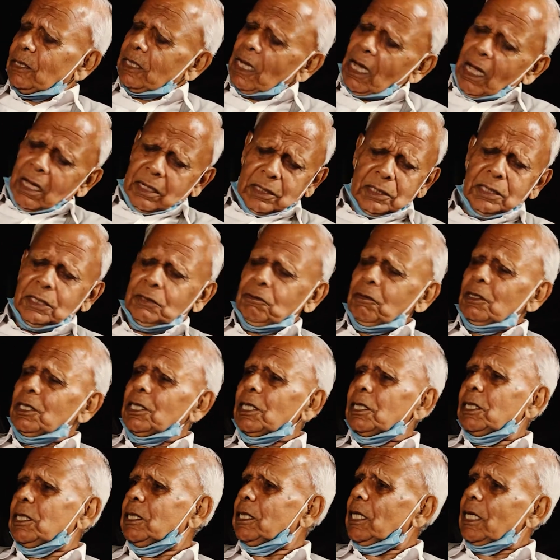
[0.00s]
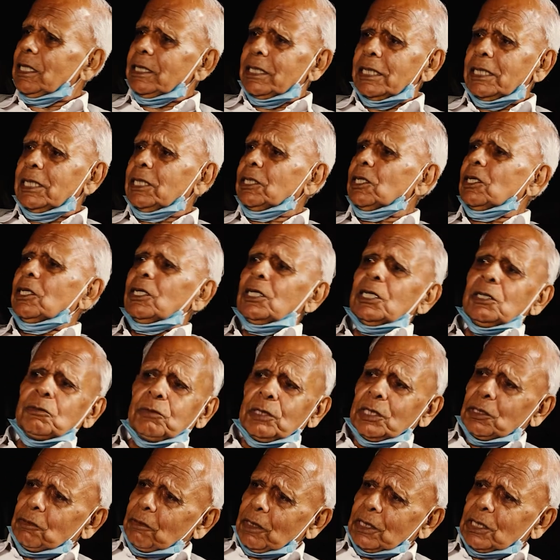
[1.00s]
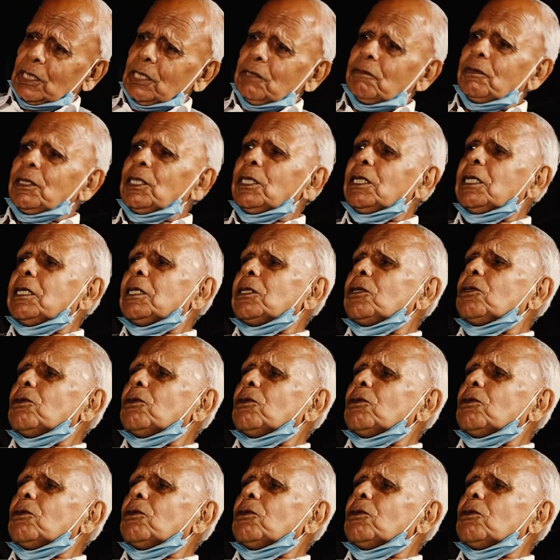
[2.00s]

Yeah, it was Indian territory which was given